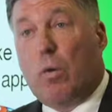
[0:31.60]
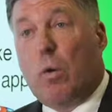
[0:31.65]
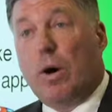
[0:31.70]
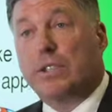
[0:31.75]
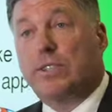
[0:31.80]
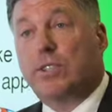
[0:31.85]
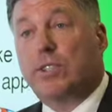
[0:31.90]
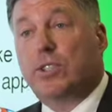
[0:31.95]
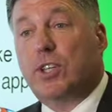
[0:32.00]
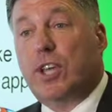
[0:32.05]

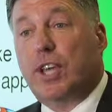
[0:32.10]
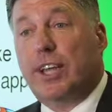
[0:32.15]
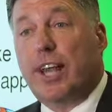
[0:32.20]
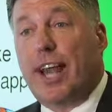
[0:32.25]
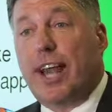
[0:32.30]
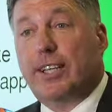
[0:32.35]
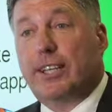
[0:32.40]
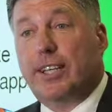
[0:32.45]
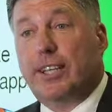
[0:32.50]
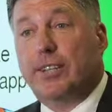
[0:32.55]
Once it's
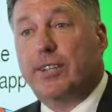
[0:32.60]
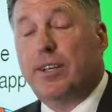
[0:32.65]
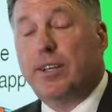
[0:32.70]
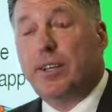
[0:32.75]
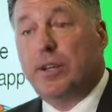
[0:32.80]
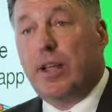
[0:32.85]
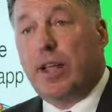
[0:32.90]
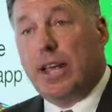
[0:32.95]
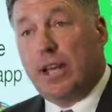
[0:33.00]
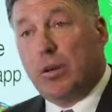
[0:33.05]
connected,
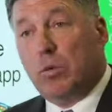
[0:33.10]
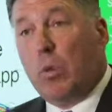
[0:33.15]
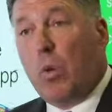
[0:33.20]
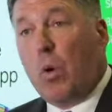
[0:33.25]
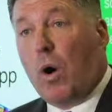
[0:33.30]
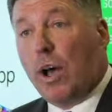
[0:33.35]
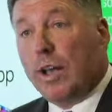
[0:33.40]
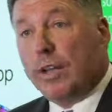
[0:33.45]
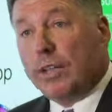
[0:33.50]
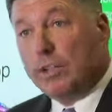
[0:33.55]
in
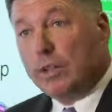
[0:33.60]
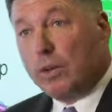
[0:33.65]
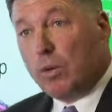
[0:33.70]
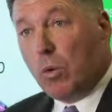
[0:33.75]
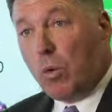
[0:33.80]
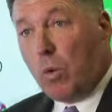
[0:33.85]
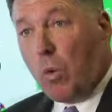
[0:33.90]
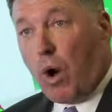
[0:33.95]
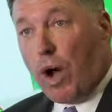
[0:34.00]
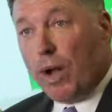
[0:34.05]

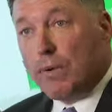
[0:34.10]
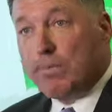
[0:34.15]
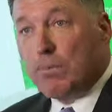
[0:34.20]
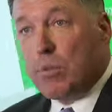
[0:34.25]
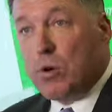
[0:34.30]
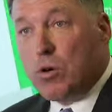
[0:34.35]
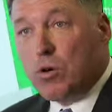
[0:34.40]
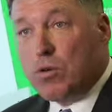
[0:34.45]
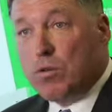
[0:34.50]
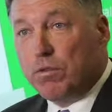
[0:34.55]
one
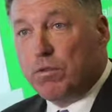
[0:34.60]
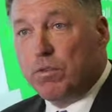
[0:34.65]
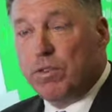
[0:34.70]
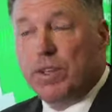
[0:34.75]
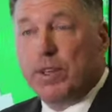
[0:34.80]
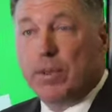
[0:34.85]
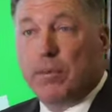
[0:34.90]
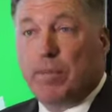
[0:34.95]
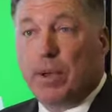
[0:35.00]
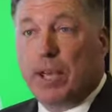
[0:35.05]
move,
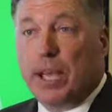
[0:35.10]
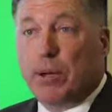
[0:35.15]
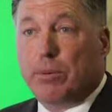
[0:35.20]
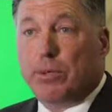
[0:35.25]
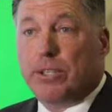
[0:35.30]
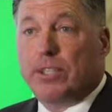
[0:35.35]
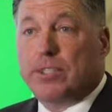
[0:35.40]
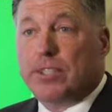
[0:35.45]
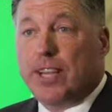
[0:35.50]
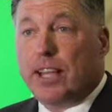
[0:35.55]
be
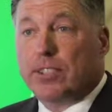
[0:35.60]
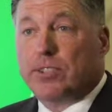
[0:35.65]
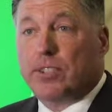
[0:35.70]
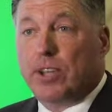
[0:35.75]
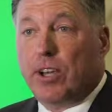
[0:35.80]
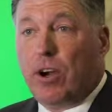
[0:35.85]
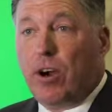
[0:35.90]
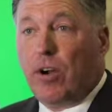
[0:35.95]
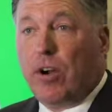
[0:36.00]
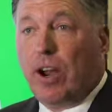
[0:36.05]
able to test
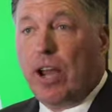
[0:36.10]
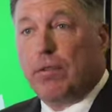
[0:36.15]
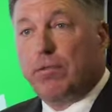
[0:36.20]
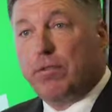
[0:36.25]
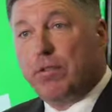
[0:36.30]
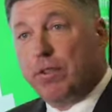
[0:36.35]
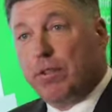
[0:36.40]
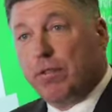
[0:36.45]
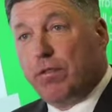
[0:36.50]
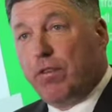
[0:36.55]
the
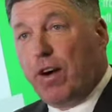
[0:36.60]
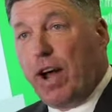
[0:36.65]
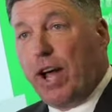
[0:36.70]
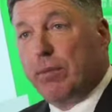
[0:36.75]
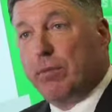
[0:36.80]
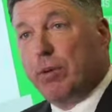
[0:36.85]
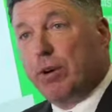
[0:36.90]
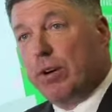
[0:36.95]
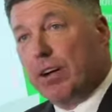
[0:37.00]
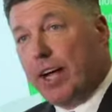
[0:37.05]
RF, the
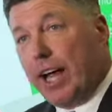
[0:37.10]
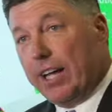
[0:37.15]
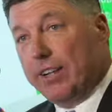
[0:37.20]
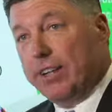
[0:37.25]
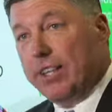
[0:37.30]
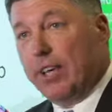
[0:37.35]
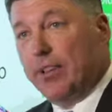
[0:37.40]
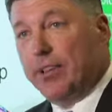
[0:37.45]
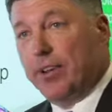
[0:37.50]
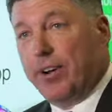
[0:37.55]
fiber,
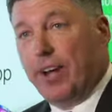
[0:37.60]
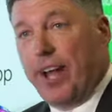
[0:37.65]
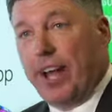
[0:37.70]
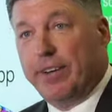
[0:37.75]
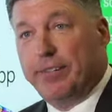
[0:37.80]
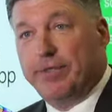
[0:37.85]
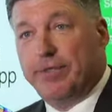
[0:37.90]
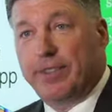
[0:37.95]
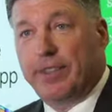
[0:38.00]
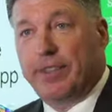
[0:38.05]
and the
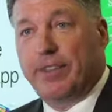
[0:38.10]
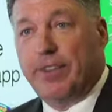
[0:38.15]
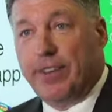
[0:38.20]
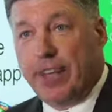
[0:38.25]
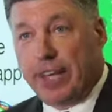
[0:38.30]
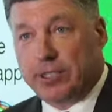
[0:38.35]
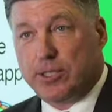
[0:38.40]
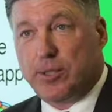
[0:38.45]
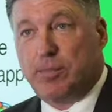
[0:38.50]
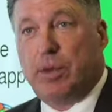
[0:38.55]
Ethernet.
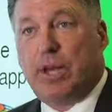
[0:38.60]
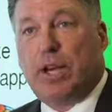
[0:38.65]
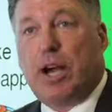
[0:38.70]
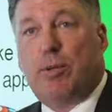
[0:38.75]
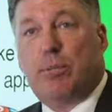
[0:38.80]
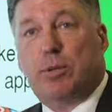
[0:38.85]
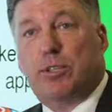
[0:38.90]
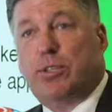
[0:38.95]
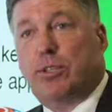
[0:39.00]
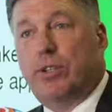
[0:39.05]
That's a big
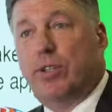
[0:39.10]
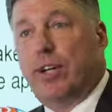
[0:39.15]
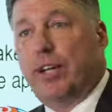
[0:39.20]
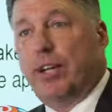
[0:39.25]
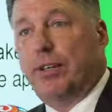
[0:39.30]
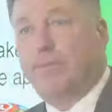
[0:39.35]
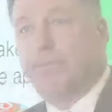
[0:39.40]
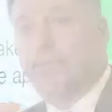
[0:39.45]
opportunity.